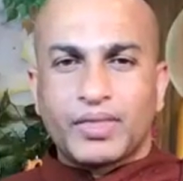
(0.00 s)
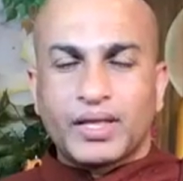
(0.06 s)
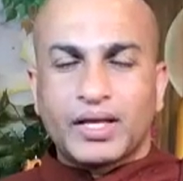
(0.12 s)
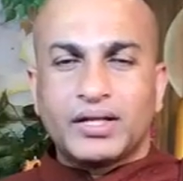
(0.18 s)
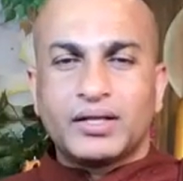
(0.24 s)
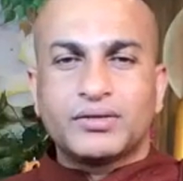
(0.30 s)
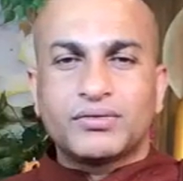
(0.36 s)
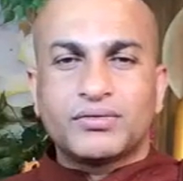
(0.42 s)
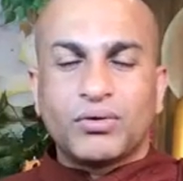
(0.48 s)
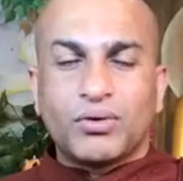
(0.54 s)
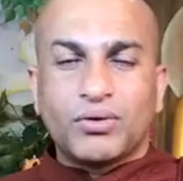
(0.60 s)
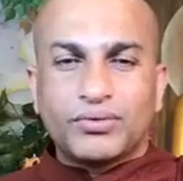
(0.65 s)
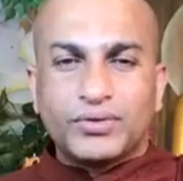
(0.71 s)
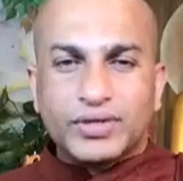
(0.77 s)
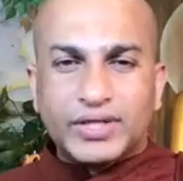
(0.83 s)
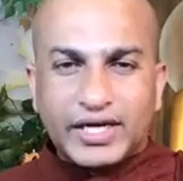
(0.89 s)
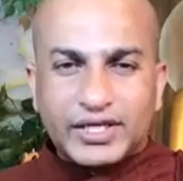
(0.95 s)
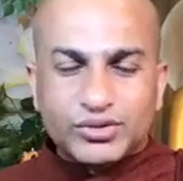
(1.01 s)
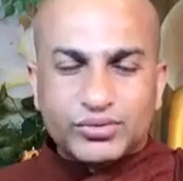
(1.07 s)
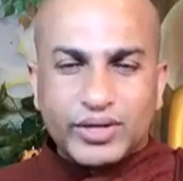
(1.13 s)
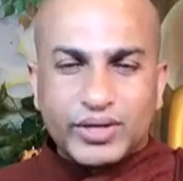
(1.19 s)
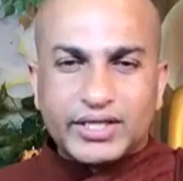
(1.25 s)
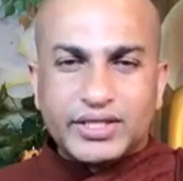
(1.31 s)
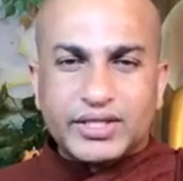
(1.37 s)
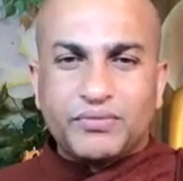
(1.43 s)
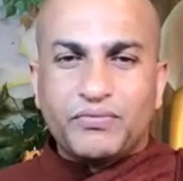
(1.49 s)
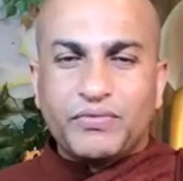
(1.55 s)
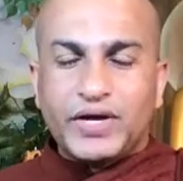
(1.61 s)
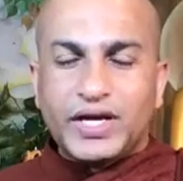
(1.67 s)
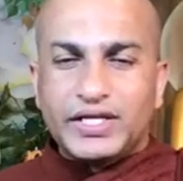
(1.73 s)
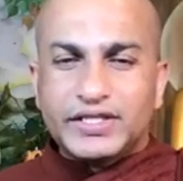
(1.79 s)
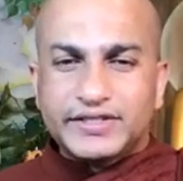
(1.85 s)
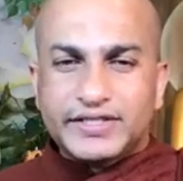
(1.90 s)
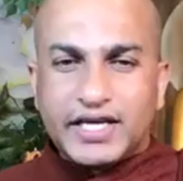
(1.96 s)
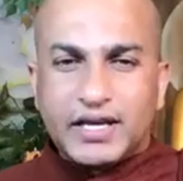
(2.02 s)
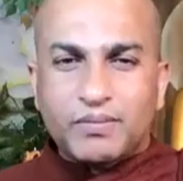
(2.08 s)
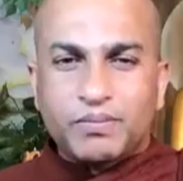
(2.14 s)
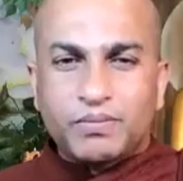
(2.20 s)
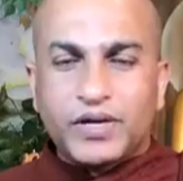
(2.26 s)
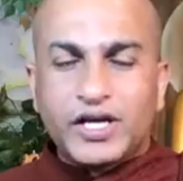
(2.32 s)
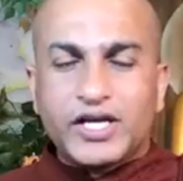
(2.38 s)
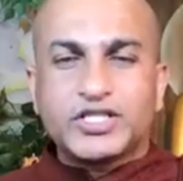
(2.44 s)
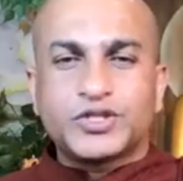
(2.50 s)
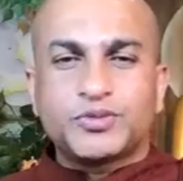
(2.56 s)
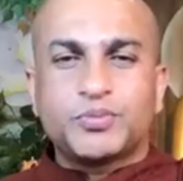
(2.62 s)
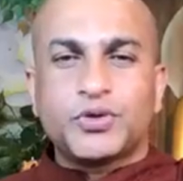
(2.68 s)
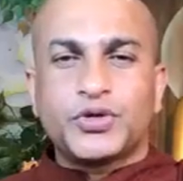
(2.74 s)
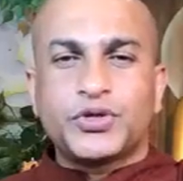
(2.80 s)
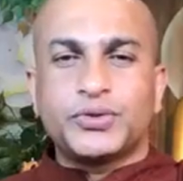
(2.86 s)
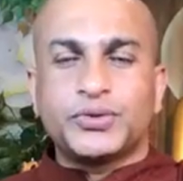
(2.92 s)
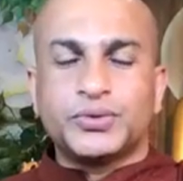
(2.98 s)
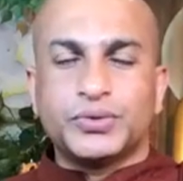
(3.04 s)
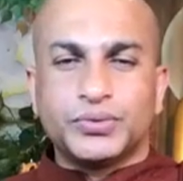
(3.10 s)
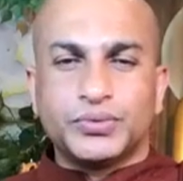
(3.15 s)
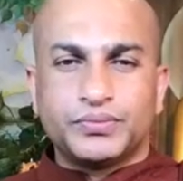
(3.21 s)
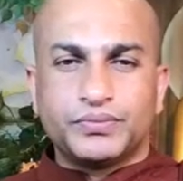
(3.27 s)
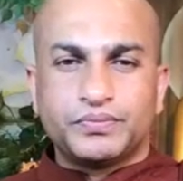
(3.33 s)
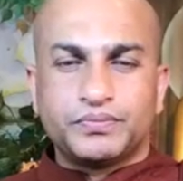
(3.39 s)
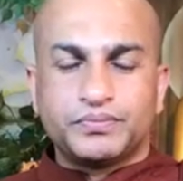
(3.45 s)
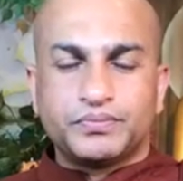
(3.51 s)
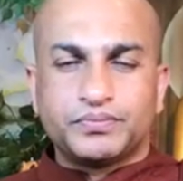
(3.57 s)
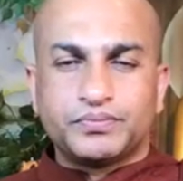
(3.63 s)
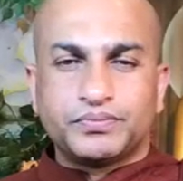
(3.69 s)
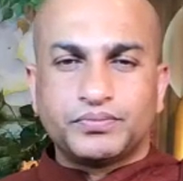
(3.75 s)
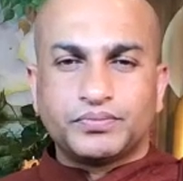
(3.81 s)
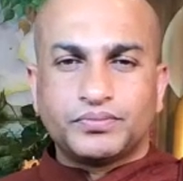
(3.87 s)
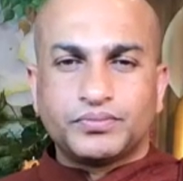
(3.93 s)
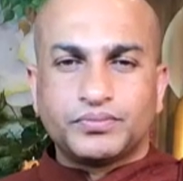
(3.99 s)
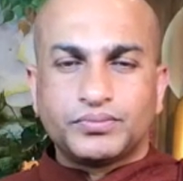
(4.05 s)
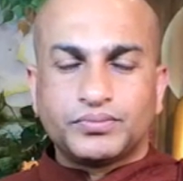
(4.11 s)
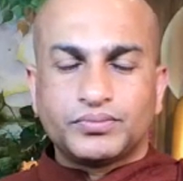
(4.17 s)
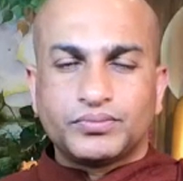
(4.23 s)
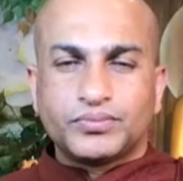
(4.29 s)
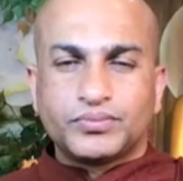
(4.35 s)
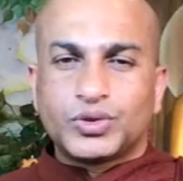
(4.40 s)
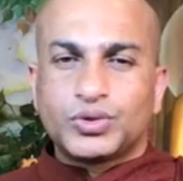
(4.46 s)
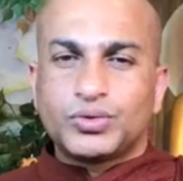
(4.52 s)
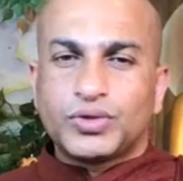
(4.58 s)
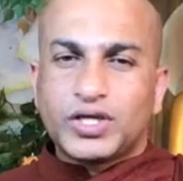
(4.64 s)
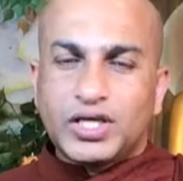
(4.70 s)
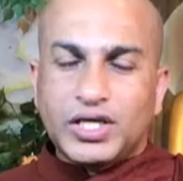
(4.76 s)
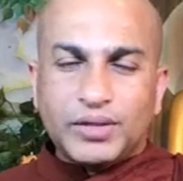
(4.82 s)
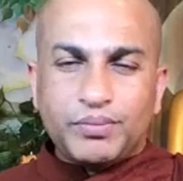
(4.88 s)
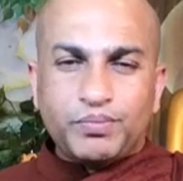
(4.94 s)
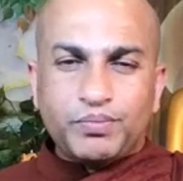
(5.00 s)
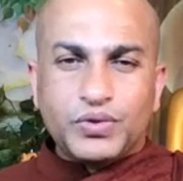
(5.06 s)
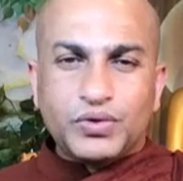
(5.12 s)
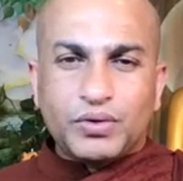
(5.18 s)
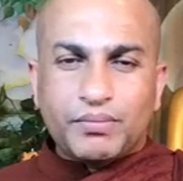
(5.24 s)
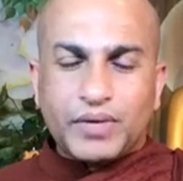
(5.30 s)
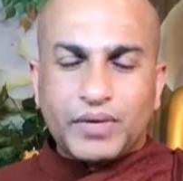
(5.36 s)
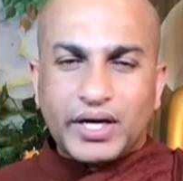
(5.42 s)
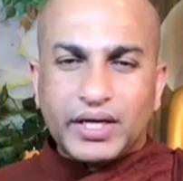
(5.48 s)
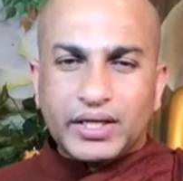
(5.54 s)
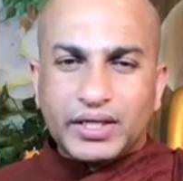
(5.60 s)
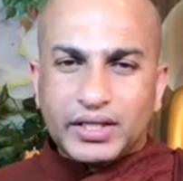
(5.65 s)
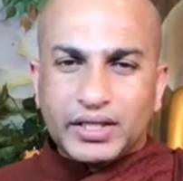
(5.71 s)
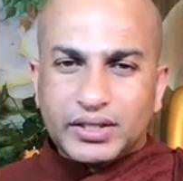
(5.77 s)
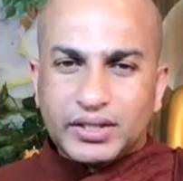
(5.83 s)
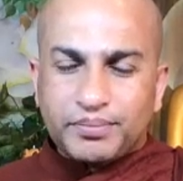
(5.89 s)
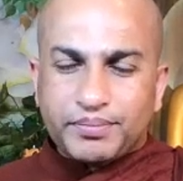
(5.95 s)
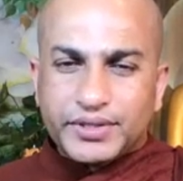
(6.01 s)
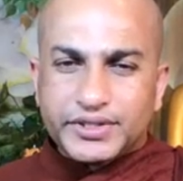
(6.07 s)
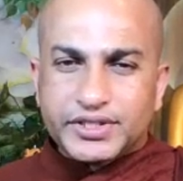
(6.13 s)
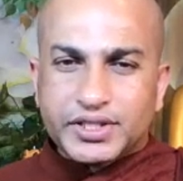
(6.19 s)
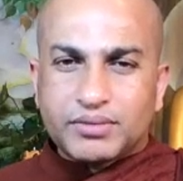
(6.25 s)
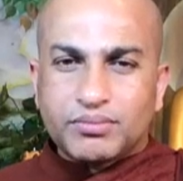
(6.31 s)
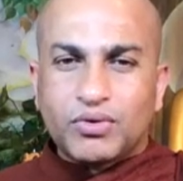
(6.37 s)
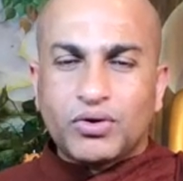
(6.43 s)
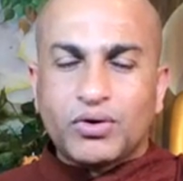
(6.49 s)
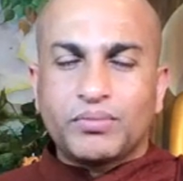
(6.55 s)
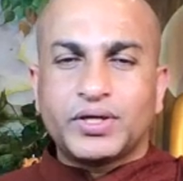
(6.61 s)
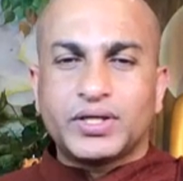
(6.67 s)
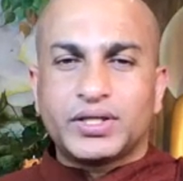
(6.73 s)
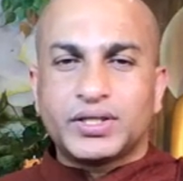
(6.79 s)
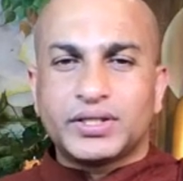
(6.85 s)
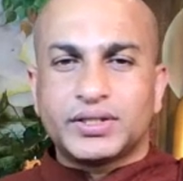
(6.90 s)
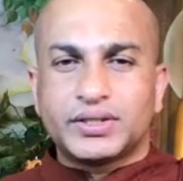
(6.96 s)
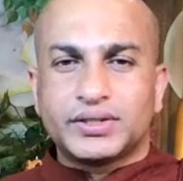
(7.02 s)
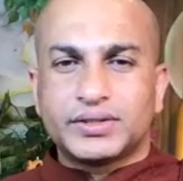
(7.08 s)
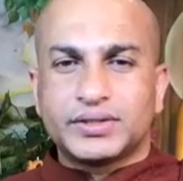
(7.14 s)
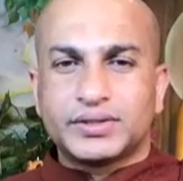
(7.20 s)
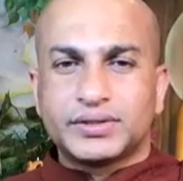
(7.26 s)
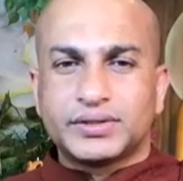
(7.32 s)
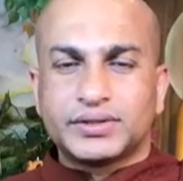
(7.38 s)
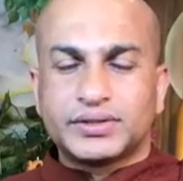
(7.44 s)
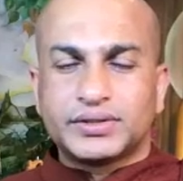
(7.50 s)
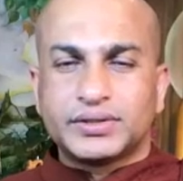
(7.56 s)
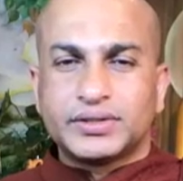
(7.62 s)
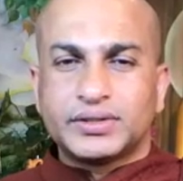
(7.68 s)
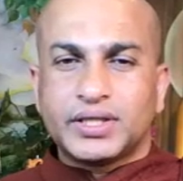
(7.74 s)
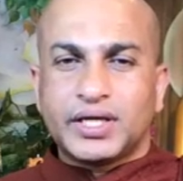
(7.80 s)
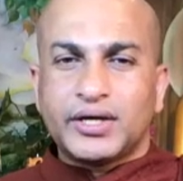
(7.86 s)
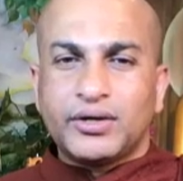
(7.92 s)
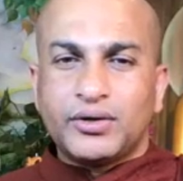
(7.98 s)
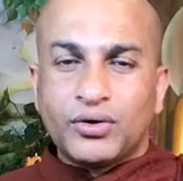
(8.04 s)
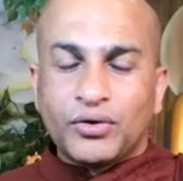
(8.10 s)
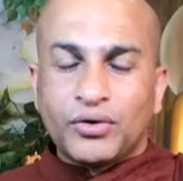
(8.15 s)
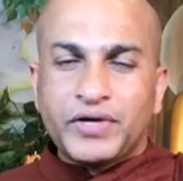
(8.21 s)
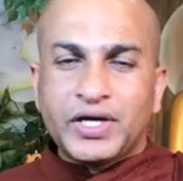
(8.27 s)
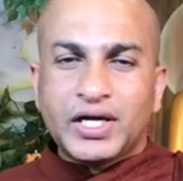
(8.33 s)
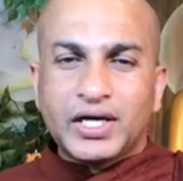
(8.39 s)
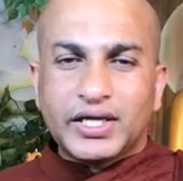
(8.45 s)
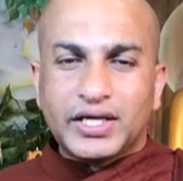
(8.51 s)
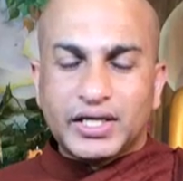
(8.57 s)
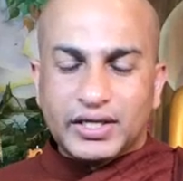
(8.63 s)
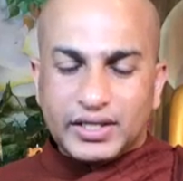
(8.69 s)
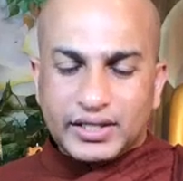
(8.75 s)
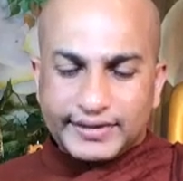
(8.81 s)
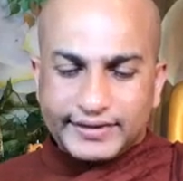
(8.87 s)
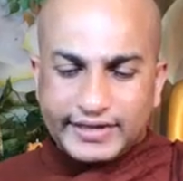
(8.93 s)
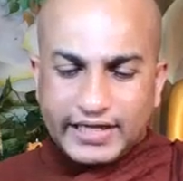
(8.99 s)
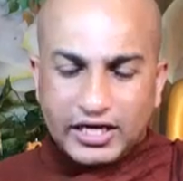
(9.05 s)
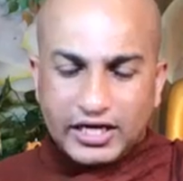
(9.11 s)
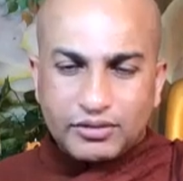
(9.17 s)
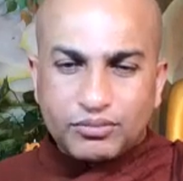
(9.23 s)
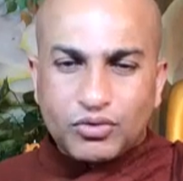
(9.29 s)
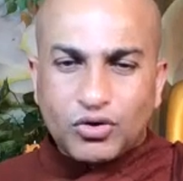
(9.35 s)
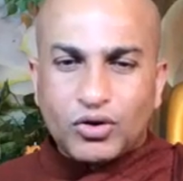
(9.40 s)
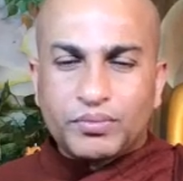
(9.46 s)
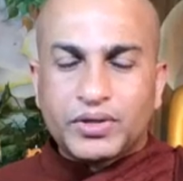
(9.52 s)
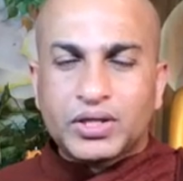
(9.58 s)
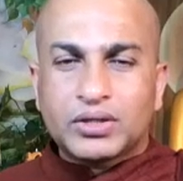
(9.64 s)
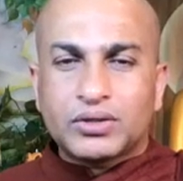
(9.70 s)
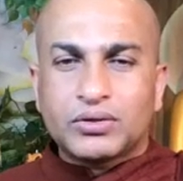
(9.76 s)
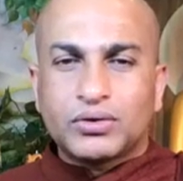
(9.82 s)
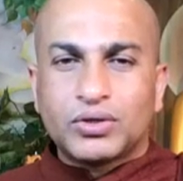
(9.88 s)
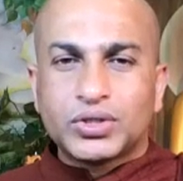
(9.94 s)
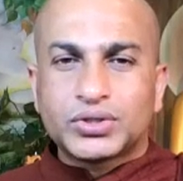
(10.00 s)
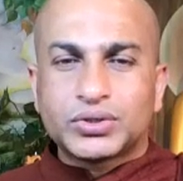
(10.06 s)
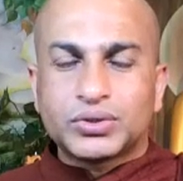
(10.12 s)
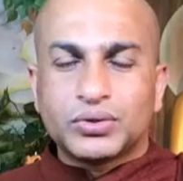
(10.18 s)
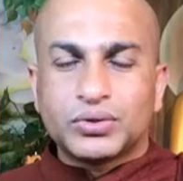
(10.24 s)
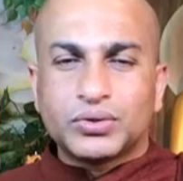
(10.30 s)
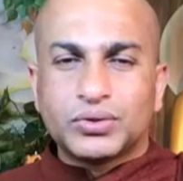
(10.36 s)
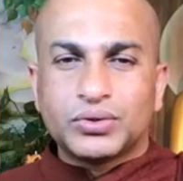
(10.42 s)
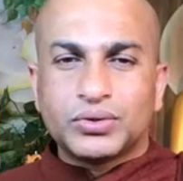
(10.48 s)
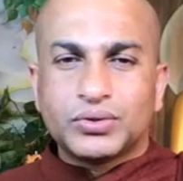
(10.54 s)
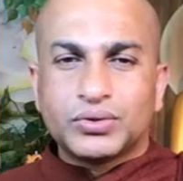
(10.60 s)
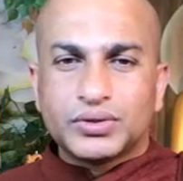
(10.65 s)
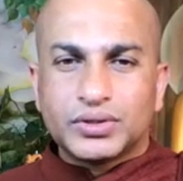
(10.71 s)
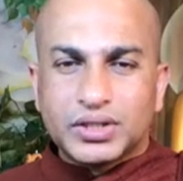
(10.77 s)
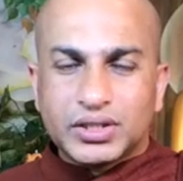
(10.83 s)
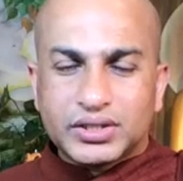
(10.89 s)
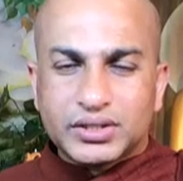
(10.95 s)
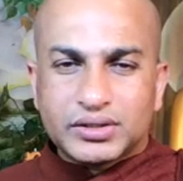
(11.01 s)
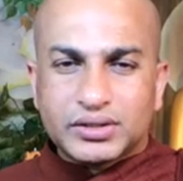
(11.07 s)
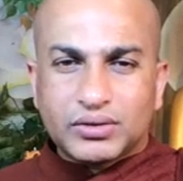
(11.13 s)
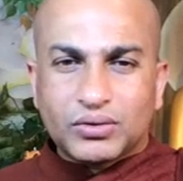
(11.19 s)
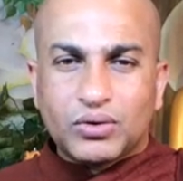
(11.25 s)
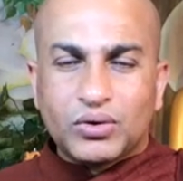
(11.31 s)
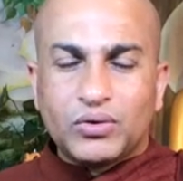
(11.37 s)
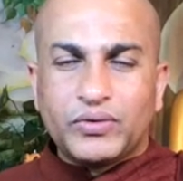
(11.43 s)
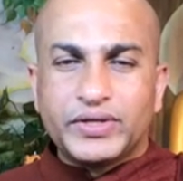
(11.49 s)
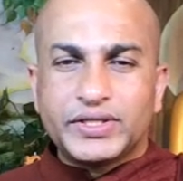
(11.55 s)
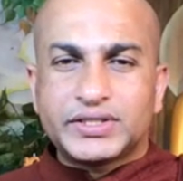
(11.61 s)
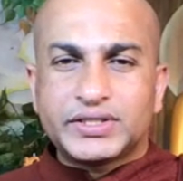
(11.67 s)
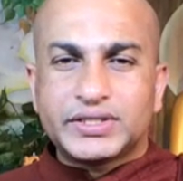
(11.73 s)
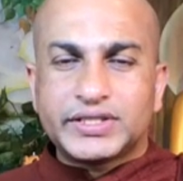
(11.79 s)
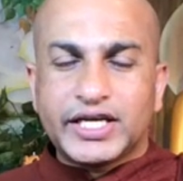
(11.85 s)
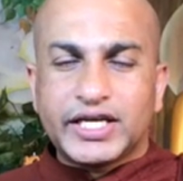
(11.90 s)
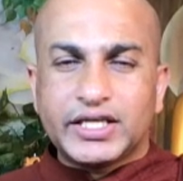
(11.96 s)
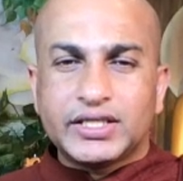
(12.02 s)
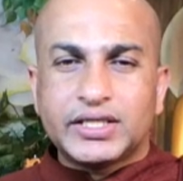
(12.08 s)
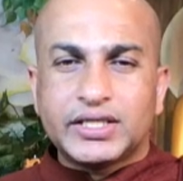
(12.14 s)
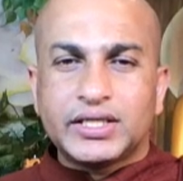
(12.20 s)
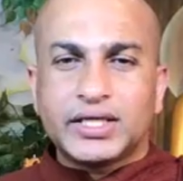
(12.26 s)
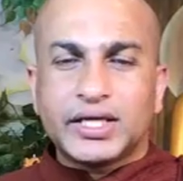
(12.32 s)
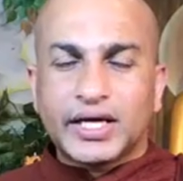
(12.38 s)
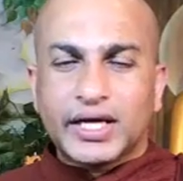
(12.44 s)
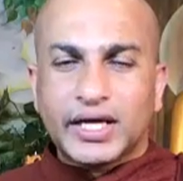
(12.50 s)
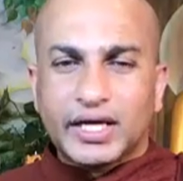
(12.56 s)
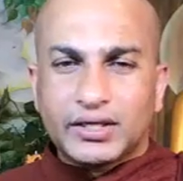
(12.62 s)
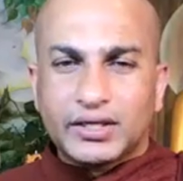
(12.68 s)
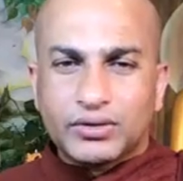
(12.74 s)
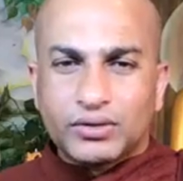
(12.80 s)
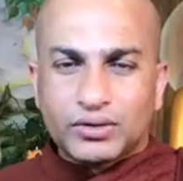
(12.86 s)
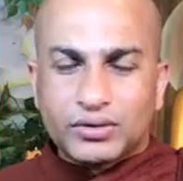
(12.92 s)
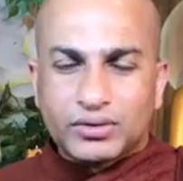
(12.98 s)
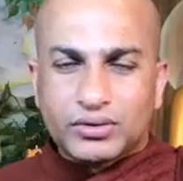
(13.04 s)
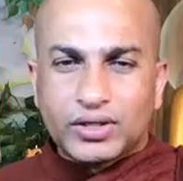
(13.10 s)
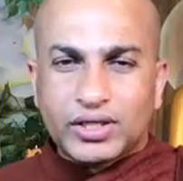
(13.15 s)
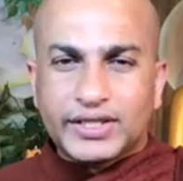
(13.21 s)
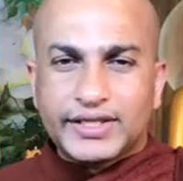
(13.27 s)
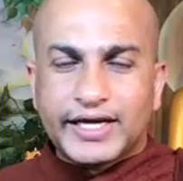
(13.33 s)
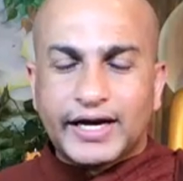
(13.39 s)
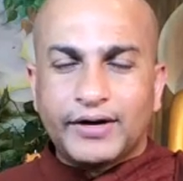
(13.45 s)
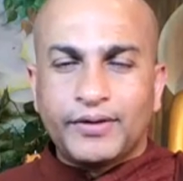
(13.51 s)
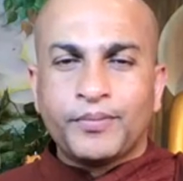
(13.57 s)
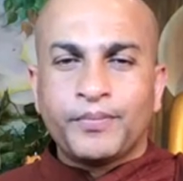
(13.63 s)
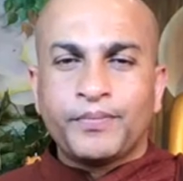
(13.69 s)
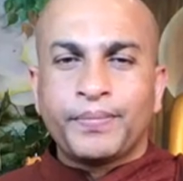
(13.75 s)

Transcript: And so that's why the very safe place for you to keep your mind in the present moment and knowingly that moment also the always changing and not only that